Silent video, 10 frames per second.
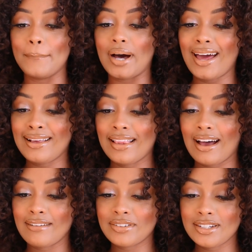Body
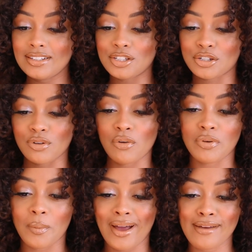Lava and
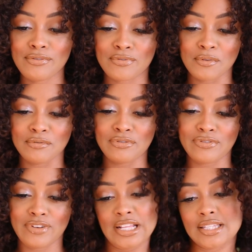Trophy Wife from
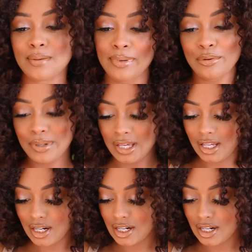Fenty Beauty.